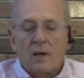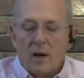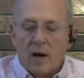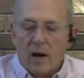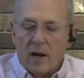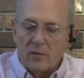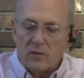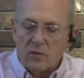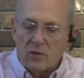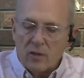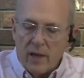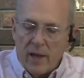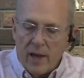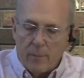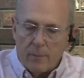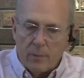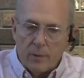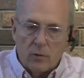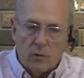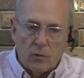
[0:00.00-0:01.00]
I
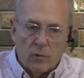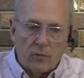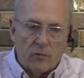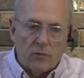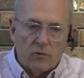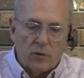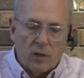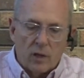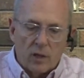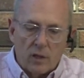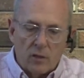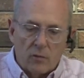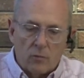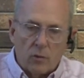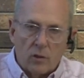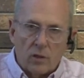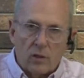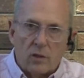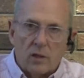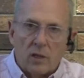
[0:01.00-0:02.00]
happen to have studied
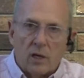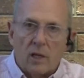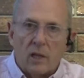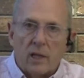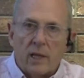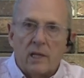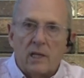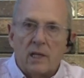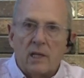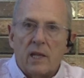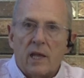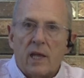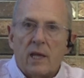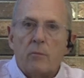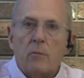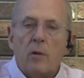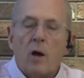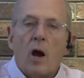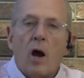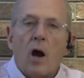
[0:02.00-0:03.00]
with a lady
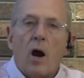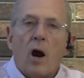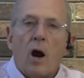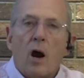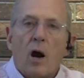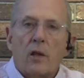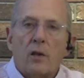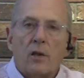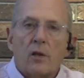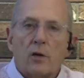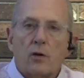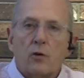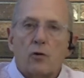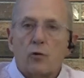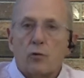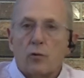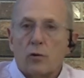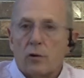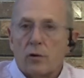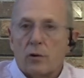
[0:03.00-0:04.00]
named Hannah
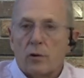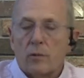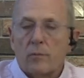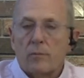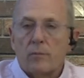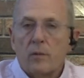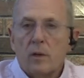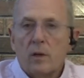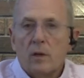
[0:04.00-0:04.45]
Kruger,